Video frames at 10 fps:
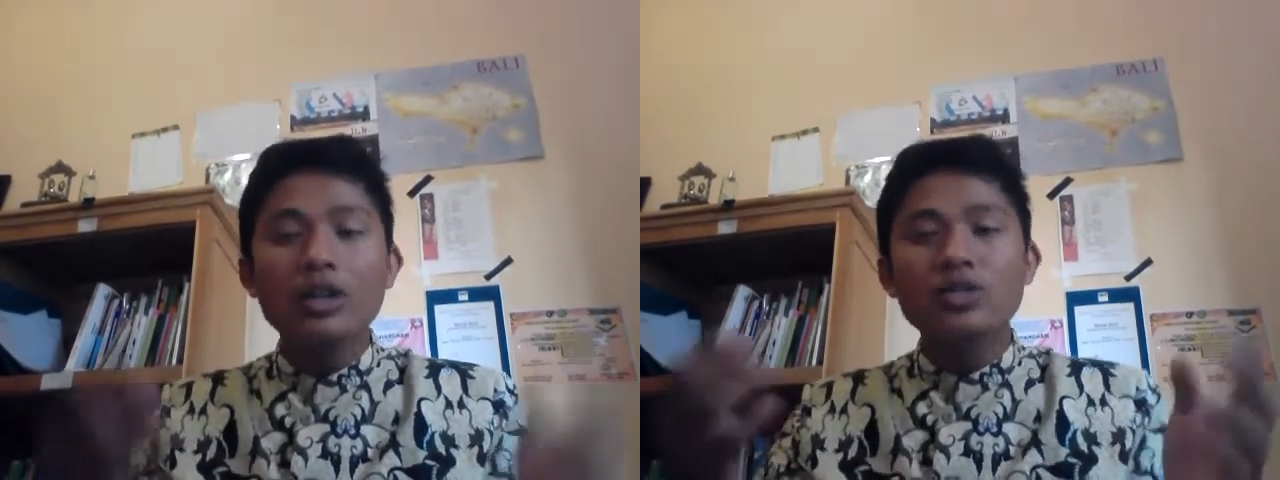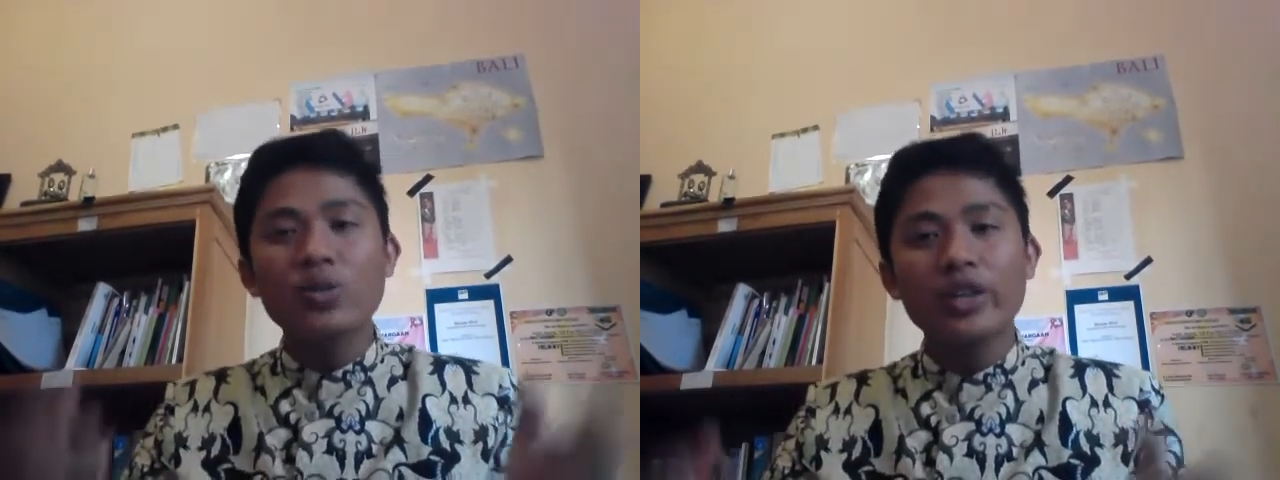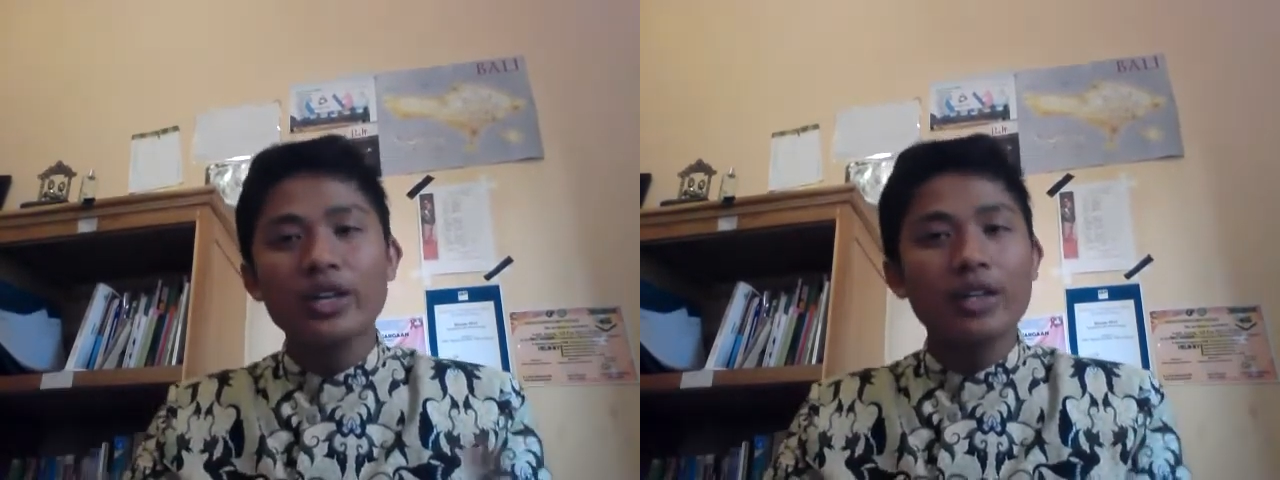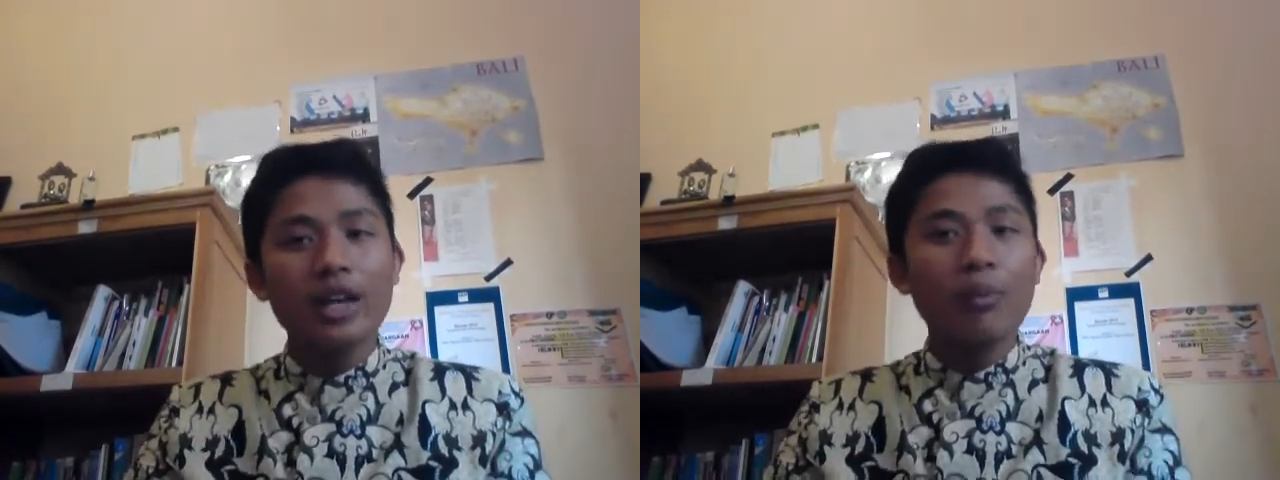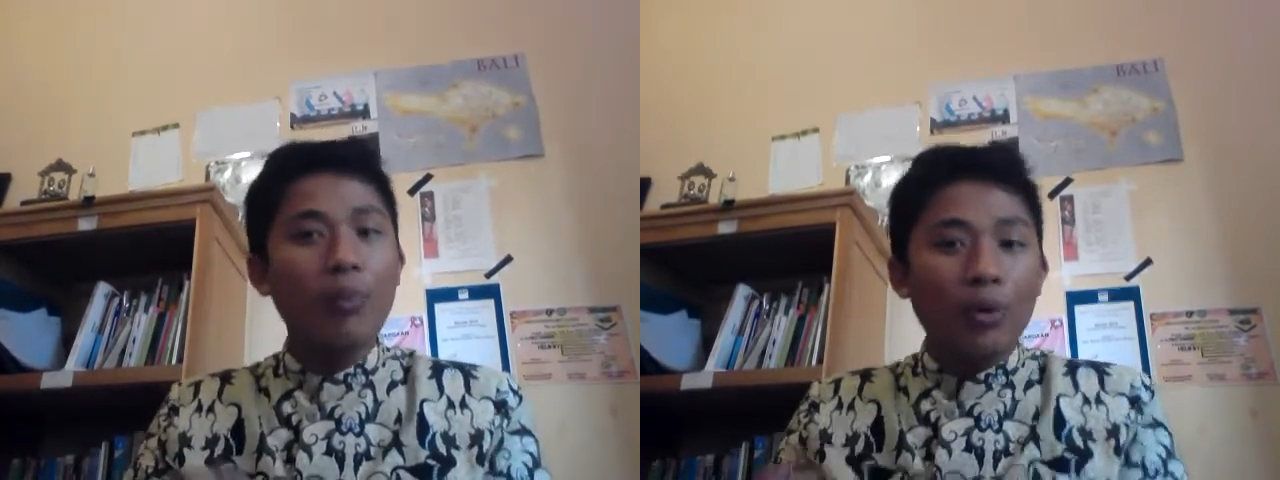so we can
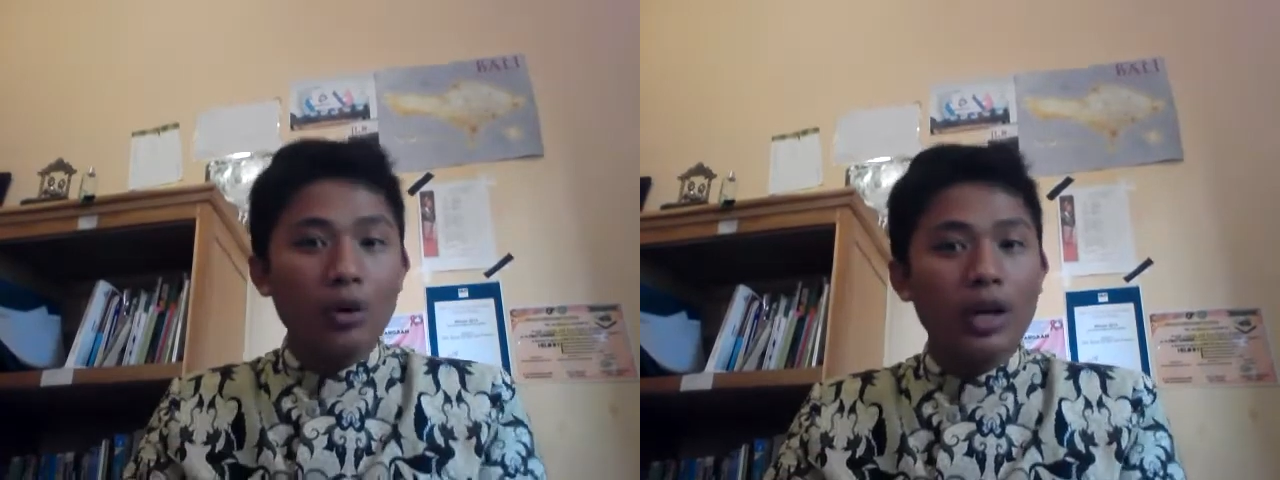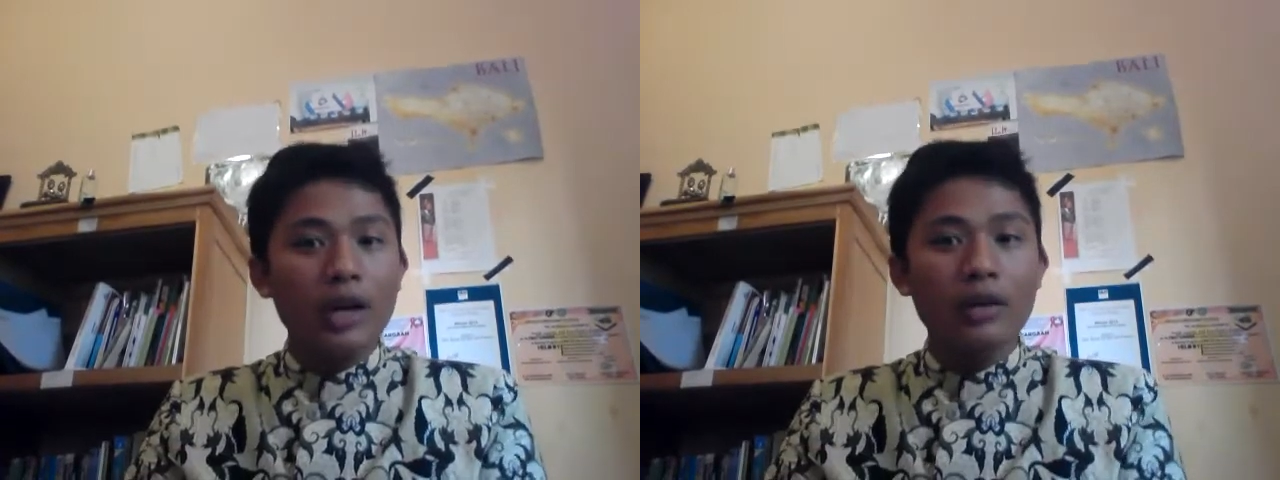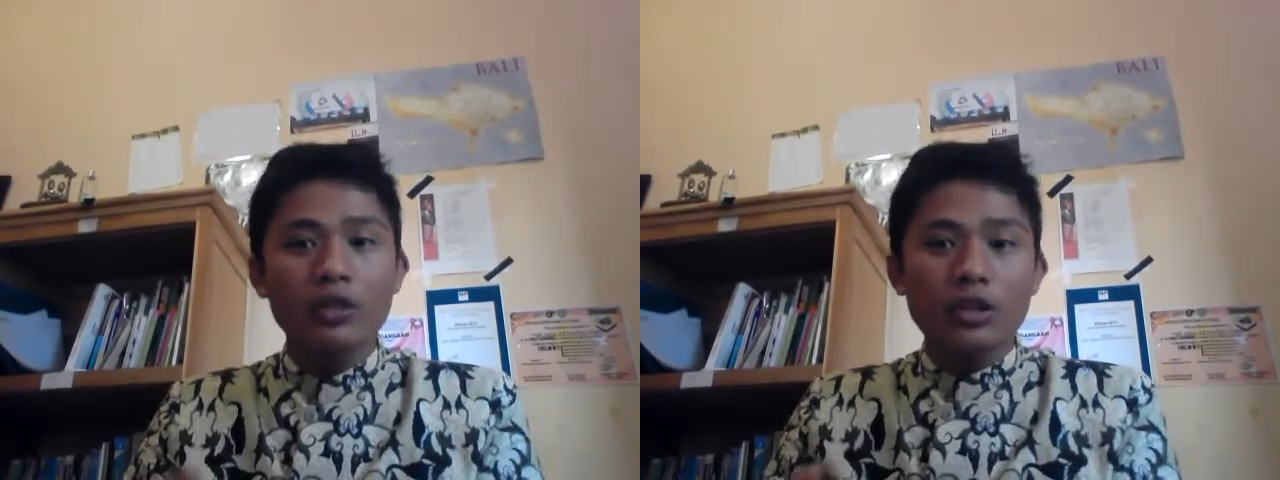get more kind of the